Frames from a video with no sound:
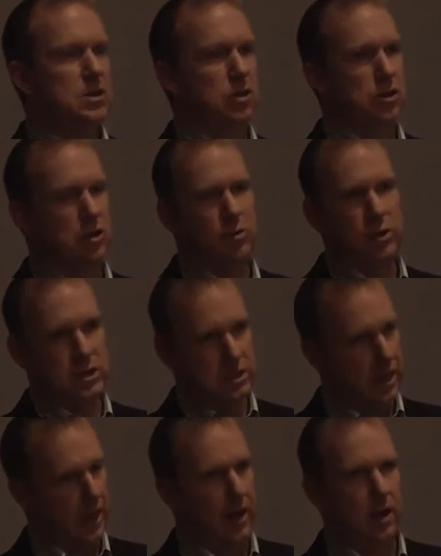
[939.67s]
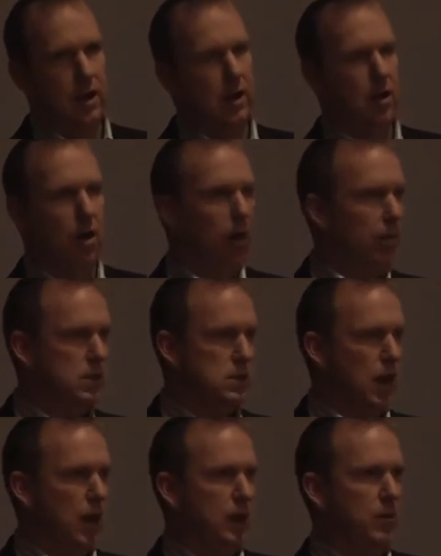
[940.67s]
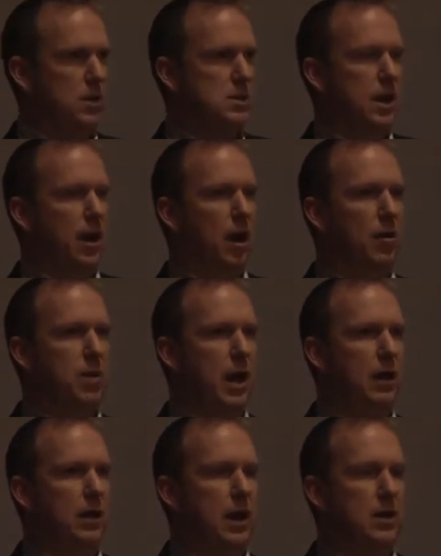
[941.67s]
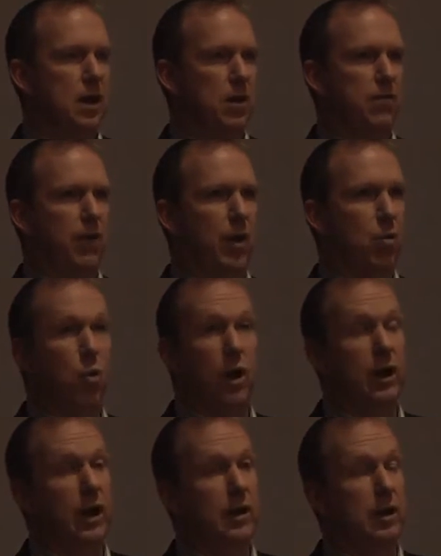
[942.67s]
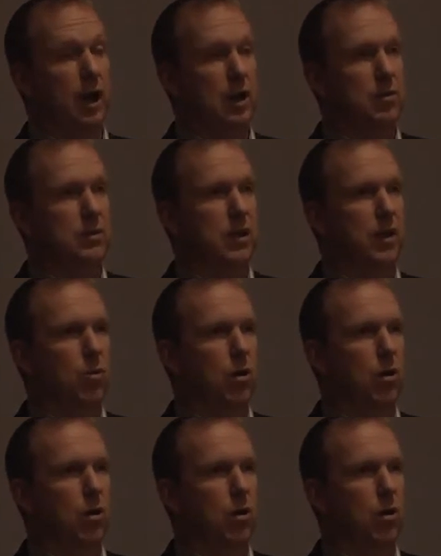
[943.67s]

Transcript: So could we scan in all these documents and automatically identify what kind of document they